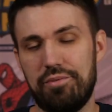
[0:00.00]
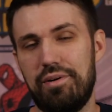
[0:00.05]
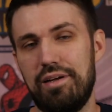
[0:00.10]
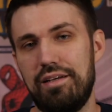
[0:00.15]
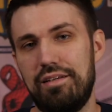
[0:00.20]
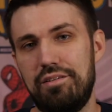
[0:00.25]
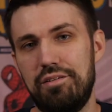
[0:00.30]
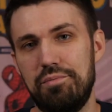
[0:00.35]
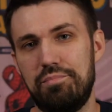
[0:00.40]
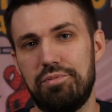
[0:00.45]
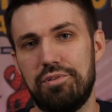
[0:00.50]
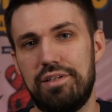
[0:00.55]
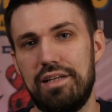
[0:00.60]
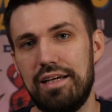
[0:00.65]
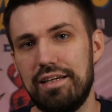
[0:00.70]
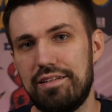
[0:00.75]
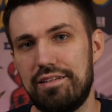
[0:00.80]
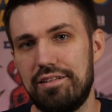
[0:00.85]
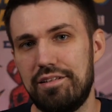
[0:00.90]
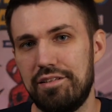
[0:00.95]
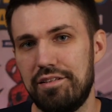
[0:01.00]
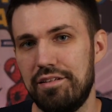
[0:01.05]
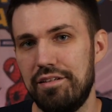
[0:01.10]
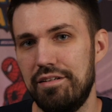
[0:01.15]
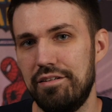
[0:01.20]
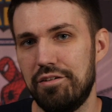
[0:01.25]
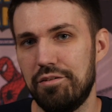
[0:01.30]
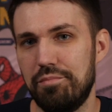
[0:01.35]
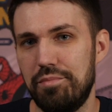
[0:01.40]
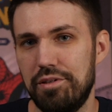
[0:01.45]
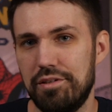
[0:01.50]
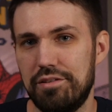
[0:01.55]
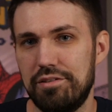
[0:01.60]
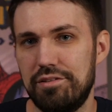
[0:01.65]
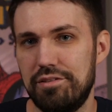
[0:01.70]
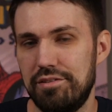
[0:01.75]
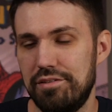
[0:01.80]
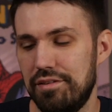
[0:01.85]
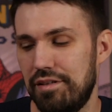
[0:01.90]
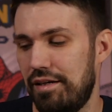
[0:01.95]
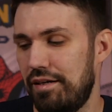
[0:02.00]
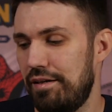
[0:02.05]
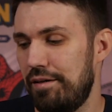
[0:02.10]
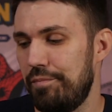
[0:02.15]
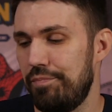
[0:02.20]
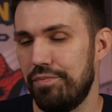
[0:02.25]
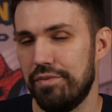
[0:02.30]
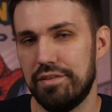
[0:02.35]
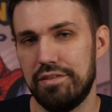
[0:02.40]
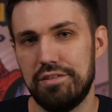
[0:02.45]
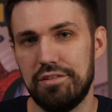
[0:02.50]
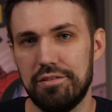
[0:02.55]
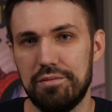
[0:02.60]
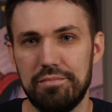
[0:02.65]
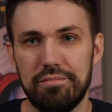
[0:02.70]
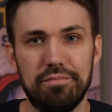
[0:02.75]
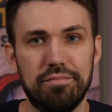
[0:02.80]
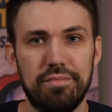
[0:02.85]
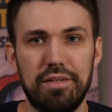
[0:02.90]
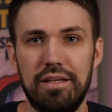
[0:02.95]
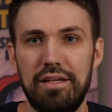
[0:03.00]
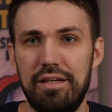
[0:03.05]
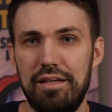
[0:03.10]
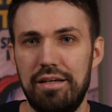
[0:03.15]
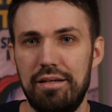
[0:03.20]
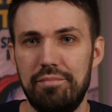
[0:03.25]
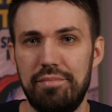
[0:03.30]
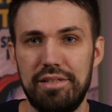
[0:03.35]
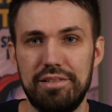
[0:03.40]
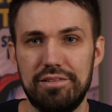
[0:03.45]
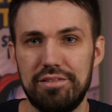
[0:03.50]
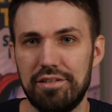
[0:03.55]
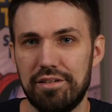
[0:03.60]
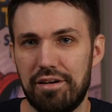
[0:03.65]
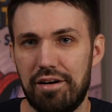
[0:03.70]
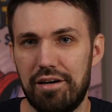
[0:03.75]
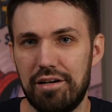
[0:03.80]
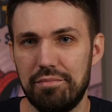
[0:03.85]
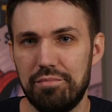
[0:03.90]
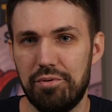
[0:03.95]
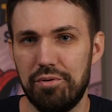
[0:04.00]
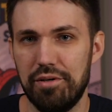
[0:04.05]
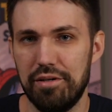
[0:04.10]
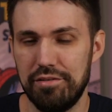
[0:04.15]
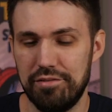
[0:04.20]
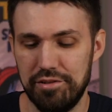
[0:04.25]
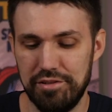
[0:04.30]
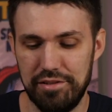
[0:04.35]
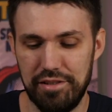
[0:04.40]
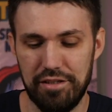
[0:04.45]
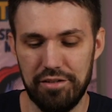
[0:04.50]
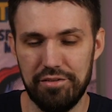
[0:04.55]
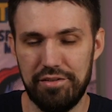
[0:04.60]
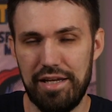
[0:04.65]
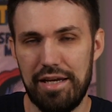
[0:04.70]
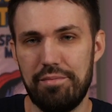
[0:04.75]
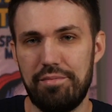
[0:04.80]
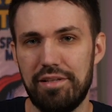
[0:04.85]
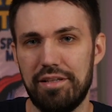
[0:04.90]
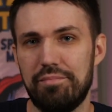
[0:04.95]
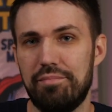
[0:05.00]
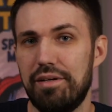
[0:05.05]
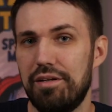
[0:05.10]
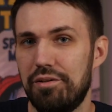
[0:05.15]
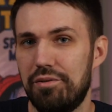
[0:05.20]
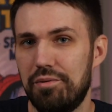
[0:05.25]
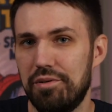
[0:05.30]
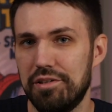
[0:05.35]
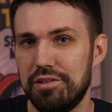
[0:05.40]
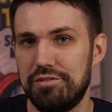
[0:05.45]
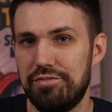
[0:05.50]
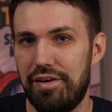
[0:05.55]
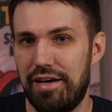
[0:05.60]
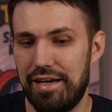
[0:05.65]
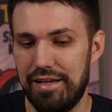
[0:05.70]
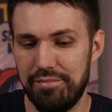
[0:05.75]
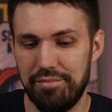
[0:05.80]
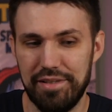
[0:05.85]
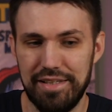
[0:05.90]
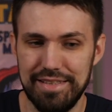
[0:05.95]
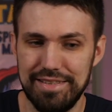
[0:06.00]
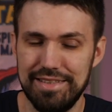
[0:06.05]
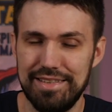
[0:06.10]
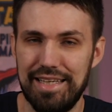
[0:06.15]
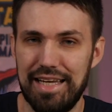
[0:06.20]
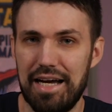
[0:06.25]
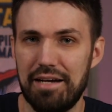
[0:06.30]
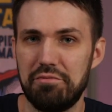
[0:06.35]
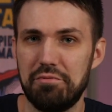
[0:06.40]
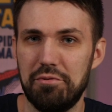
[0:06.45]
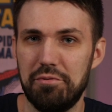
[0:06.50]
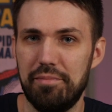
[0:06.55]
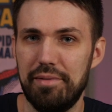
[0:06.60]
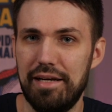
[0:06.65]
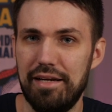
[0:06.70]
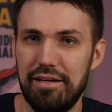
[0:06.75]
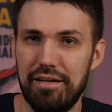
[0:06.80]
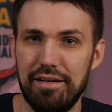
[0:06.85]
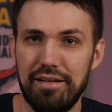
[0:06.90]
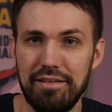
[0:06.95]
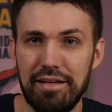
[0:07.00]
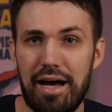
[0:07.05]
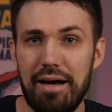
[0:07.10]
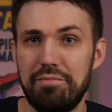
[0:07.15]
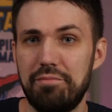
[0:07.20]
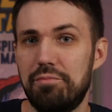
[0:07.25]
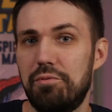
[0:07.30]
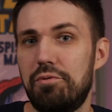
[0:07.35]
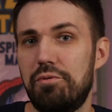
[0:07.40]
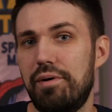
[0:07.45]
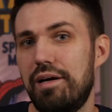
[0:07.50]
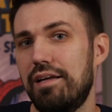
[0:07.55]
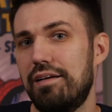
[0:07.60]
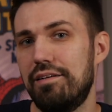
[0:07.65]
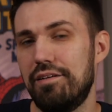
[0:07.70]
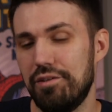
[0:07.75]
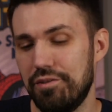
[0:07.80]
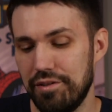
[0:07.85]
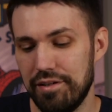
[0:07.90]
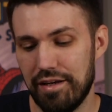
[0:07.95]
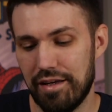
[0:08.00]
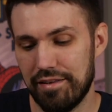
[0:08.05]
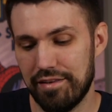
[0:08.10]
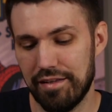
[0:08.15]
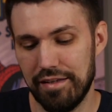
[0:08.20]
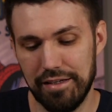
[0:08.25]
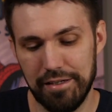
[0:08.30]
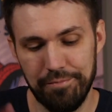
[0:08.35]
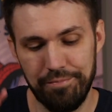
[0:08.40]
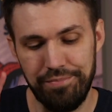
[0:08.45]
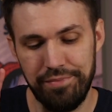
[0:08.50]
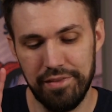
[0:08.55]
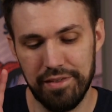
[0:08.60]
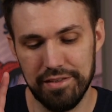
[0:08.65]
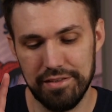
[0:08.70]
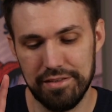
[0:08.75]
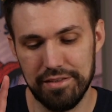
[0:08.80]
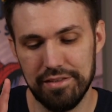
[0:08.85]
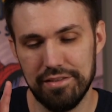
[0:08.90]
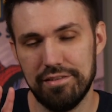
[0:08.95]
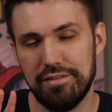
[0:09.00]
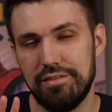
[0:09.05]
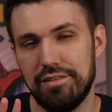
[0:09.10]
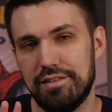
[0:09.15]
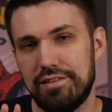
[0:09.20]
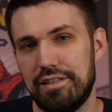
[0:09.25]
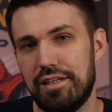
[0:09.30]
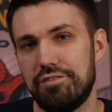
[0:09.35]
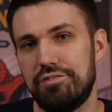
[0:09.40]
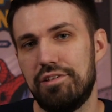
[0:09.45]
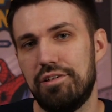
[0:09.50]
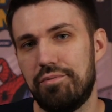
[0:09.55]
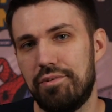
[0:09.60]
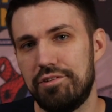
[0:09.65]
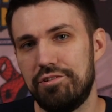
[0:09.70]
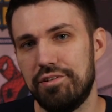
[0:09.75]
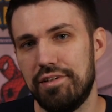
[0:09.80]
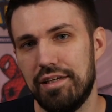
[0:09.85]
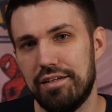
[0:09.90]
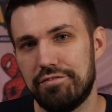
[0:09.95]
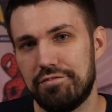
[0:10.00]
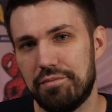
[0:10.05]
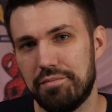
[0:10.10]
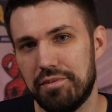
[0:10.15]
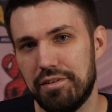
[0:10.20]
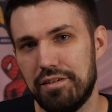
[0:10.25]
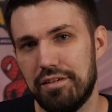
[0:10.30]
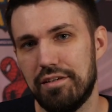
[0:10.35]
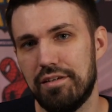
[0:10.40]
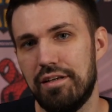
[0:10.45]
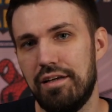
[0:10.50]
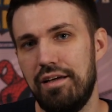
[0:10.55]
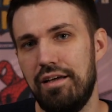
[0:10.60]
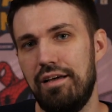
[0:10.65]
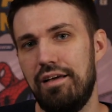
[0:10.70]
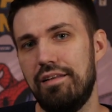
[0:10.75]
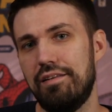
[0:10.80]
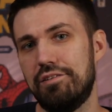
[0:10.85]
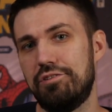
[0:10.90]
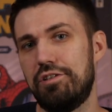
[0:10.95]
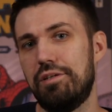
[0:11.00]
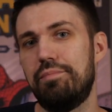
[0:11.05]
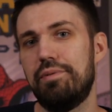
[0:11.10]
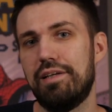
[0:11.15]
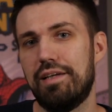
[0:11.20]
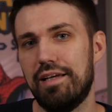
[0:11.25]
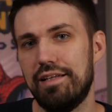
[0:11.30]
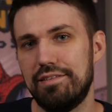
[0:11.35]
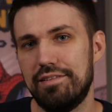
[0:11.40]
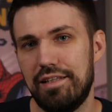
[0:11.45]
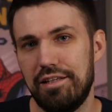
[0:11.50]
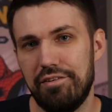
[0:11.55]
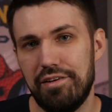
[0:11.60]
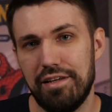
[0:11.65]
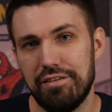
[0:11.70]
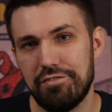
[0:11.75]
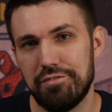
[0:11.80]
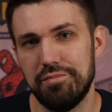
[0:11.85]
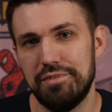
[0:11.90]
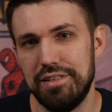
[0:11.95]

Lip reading: way to protect your books. Some pieces of cardboard, just, you know, taped in the middle works fine, but this is the optimal way to do it, I think. This is essentially what you get from the shipping kits that you get from